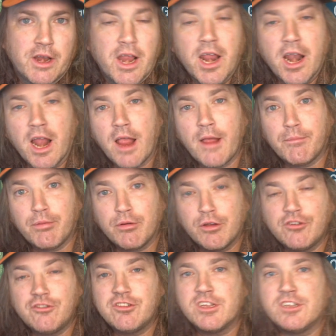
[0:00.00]
And I
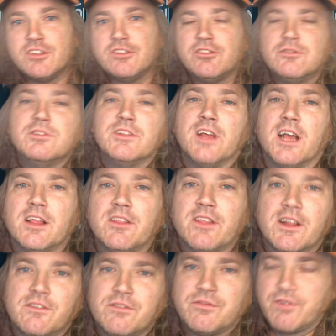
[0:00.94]
appreciate you doing that.
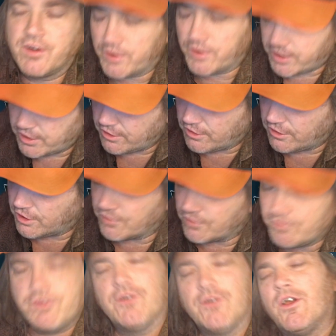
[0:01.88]
That's very good of you.